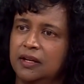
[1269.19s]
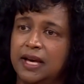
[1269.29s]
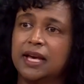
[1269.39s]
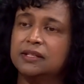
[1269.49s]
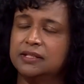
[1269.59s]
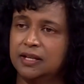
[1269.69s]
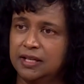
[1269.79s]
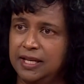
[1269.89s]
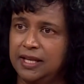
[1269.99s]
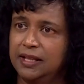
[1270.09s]

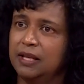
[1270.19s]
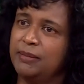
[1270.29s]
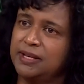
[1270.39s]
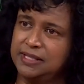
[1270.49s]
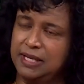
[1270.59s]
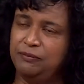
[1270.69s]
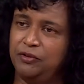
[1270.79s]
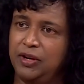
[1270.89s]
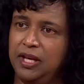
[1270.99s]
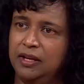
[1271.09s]
Externally, they may seem
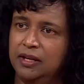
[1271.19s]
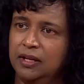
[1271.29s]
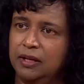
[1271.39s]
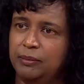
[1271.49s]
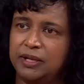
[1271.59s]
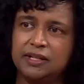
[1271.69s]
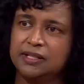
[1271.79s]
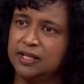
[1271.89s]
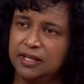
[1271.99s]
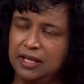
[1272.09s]
free, but
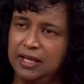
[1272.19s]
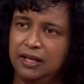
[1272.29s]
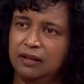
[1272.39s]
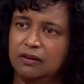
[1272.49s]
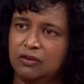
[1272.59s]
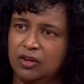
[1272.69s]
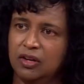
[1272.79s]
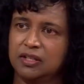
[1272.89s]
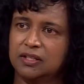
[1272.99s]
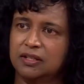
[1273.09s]
internally
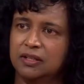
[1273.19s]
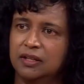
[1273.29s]
not.